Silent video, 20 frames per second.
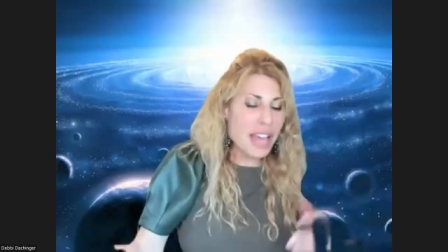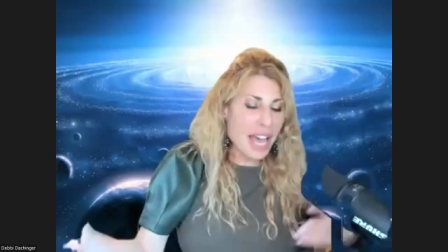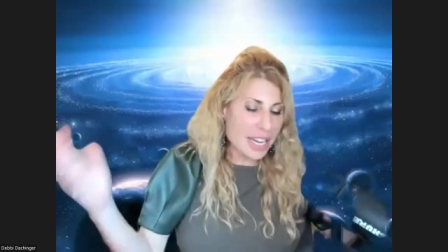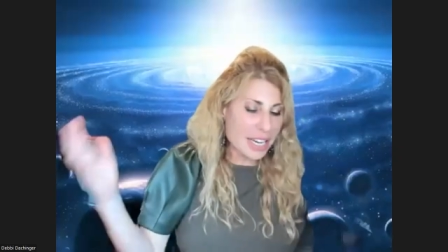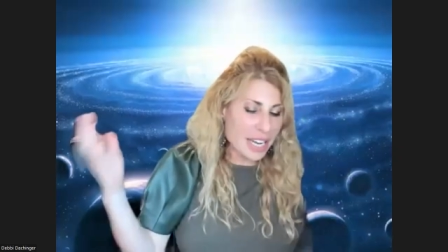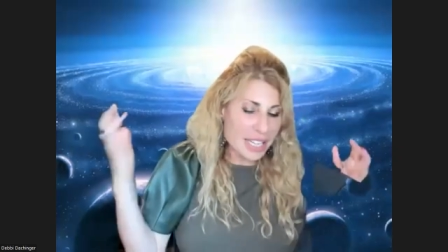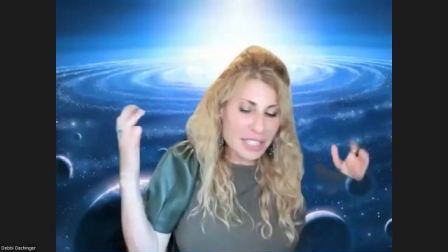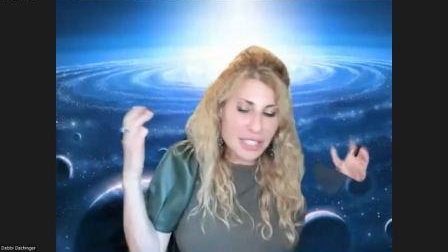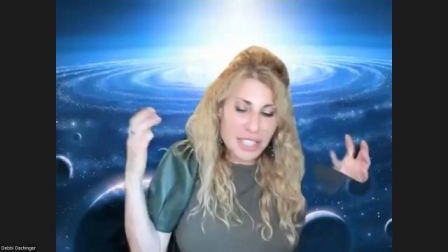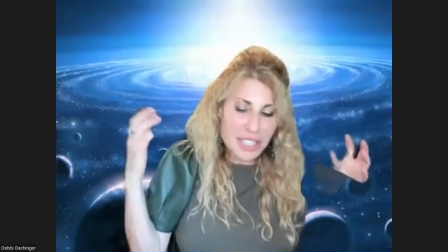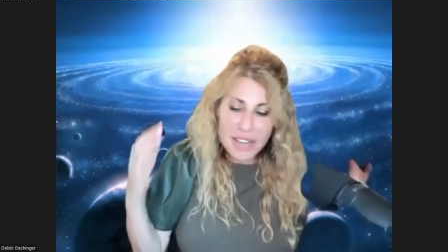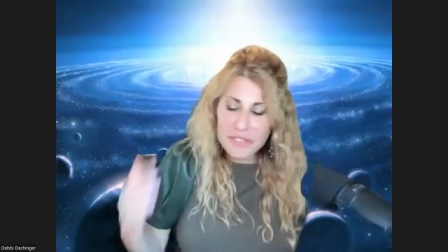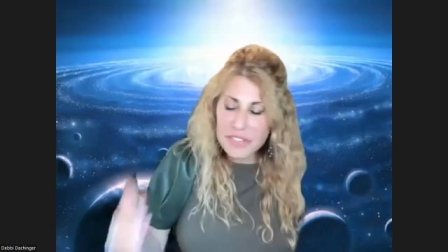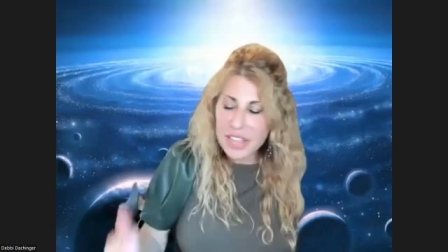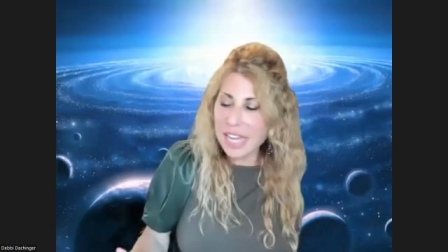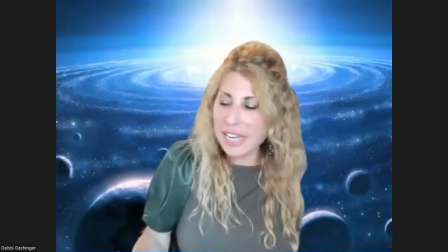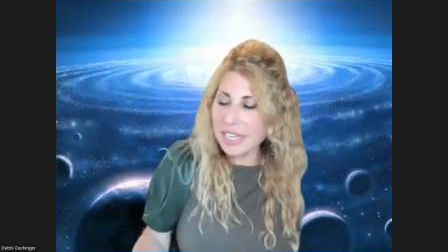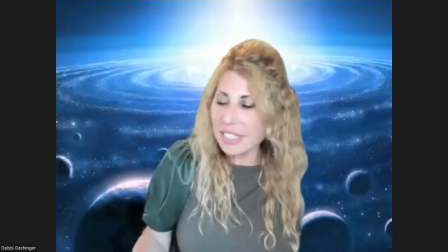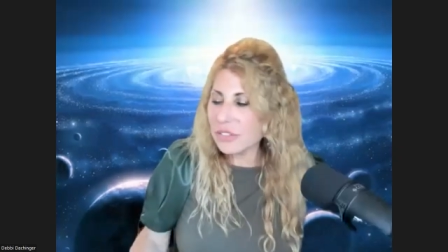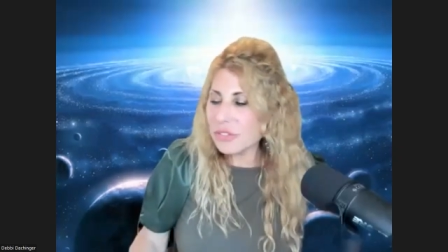that. I love
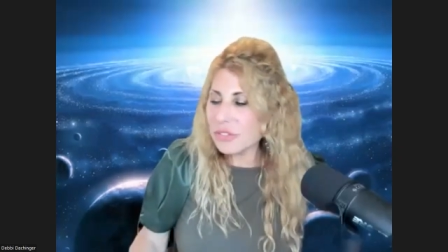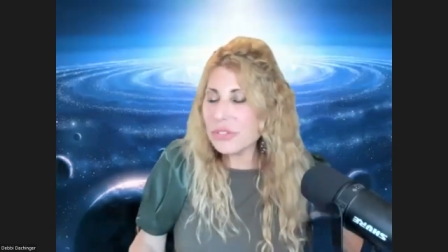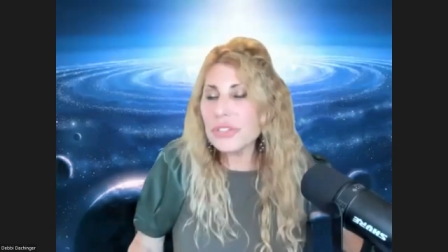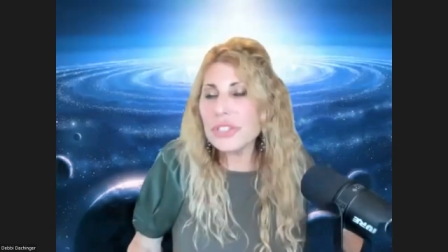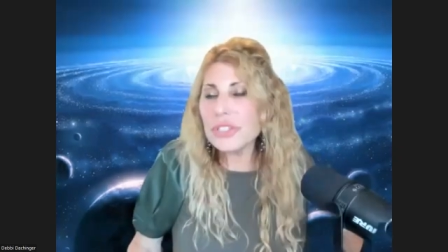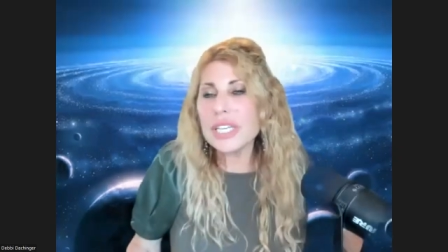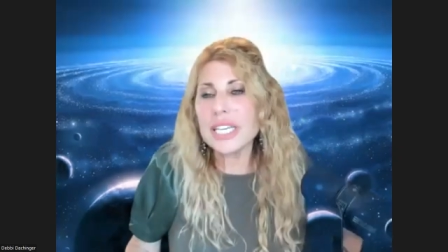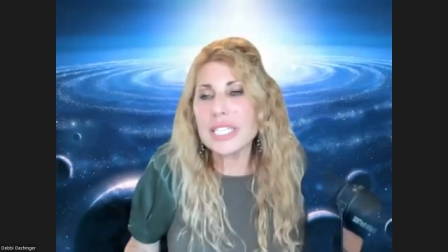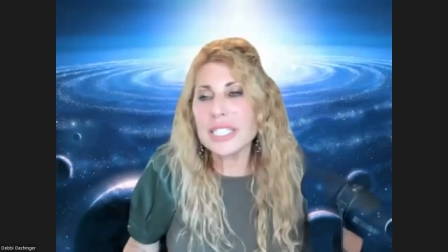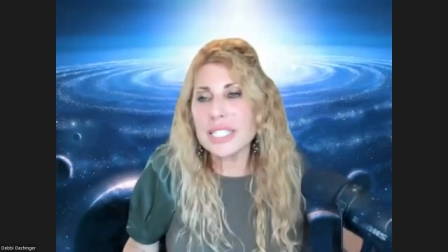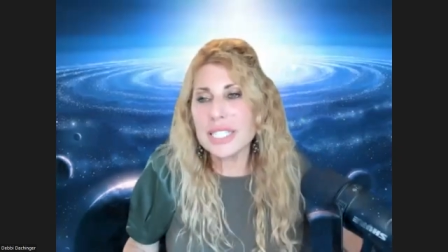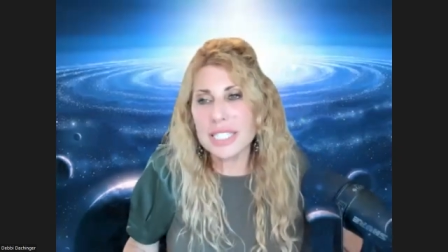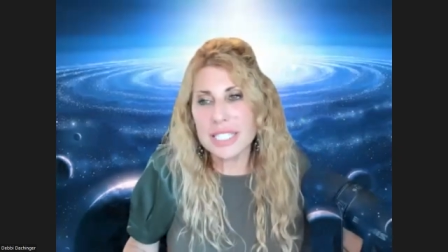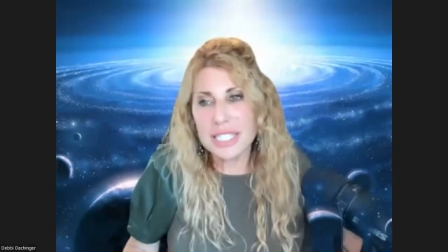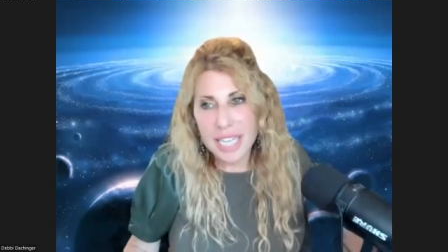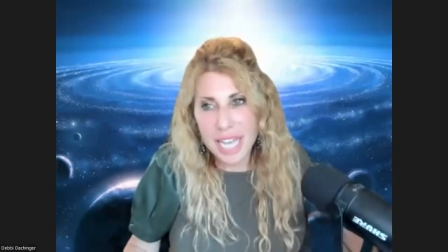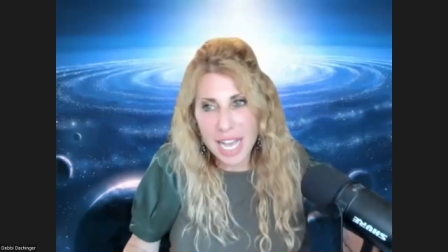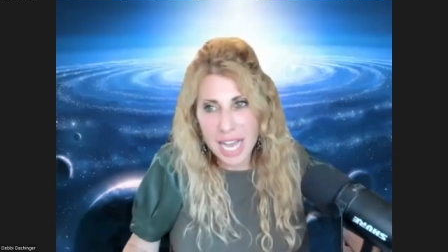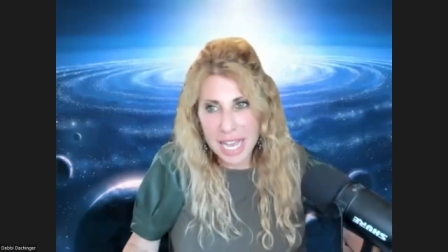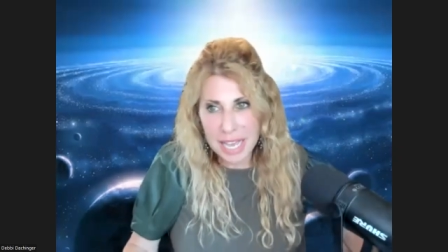that. It truly is the
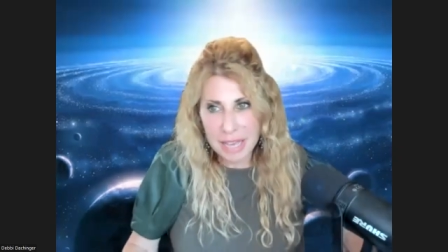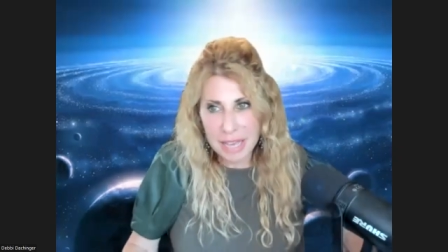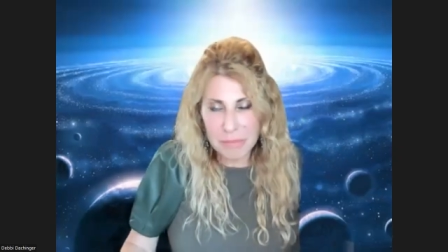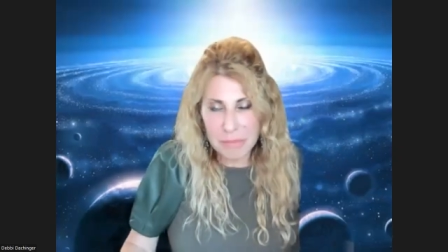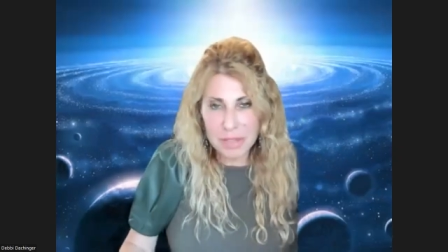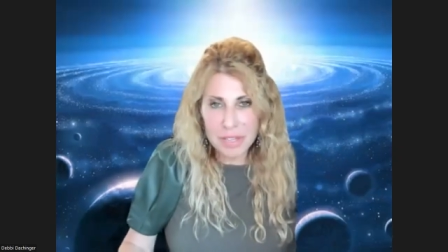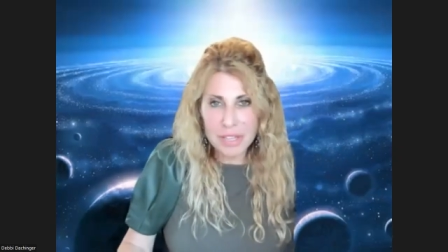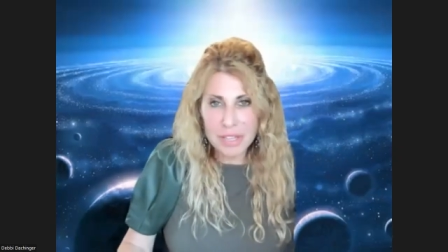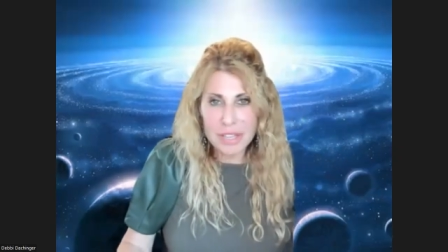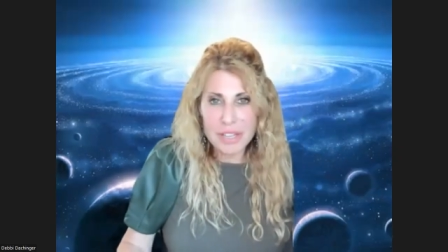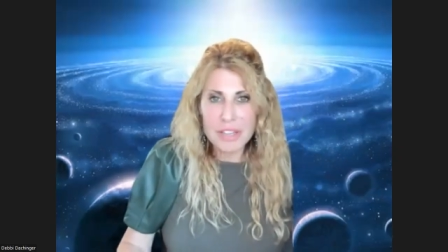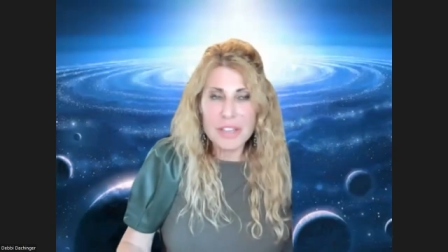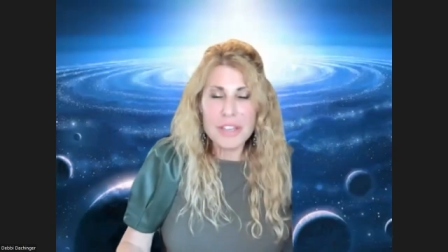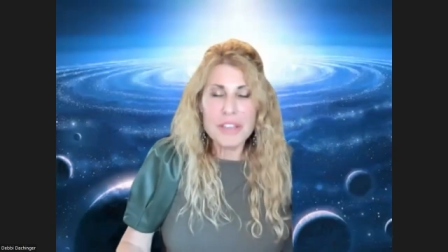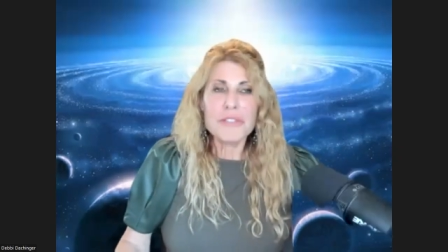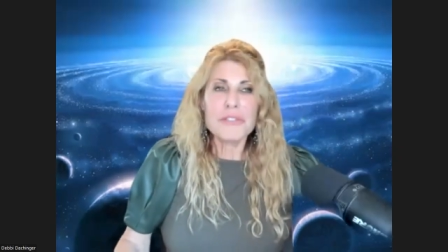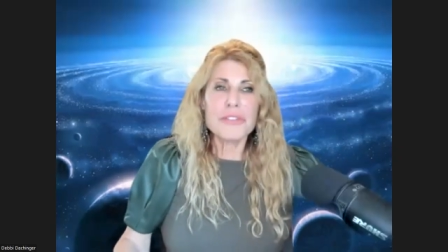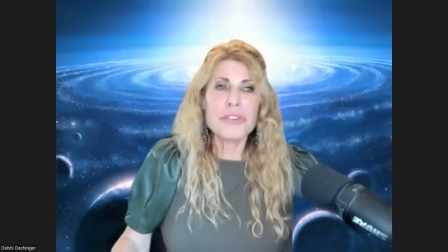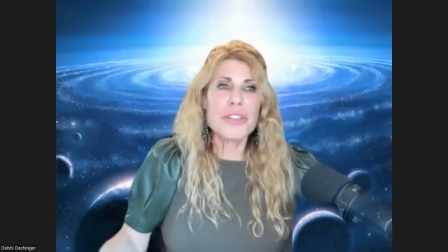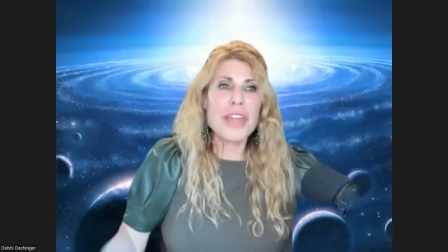time
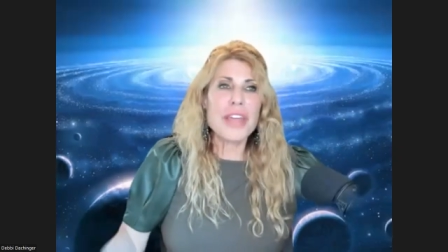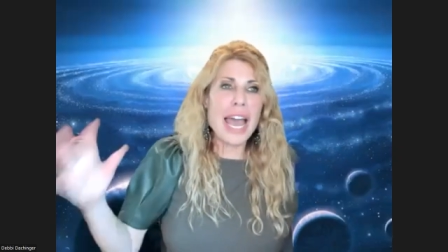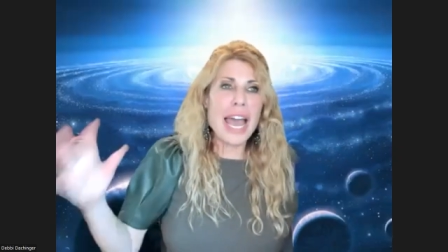for